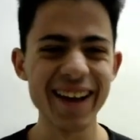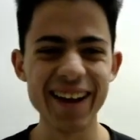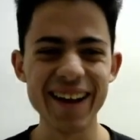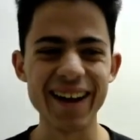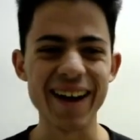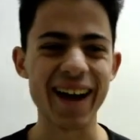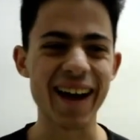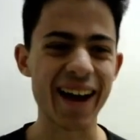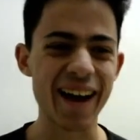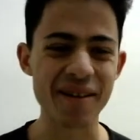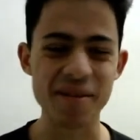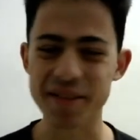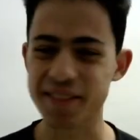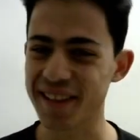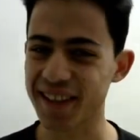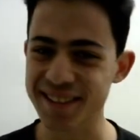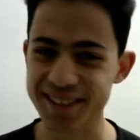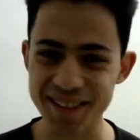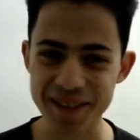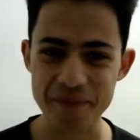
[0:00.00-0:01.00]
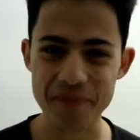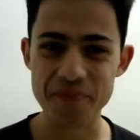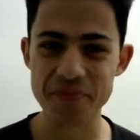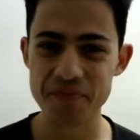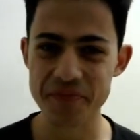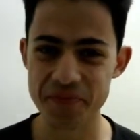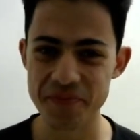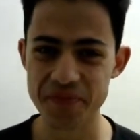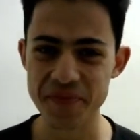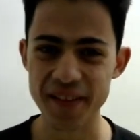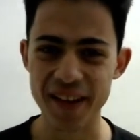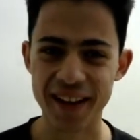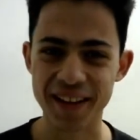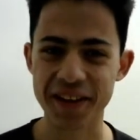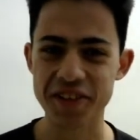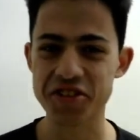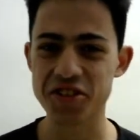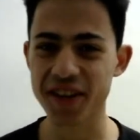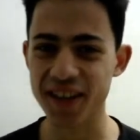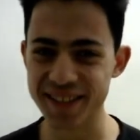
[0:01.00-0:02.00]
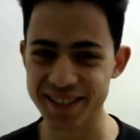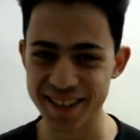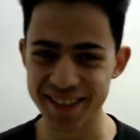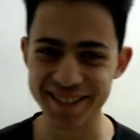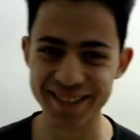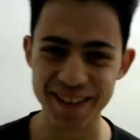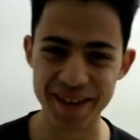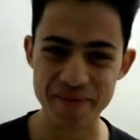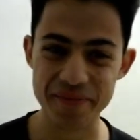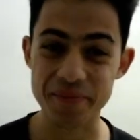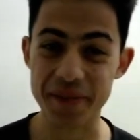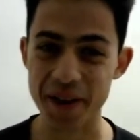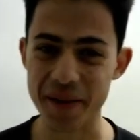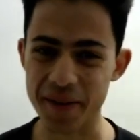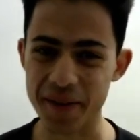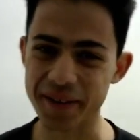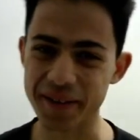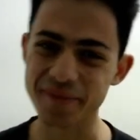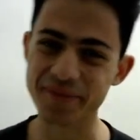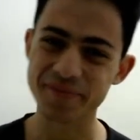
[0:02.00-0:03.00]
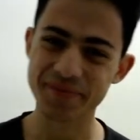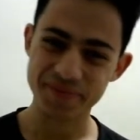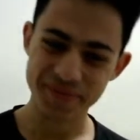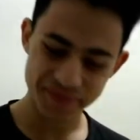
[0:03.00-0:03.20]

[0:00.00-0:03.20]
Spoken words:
But that's it. I'll catch you guys next time. Bye-bye.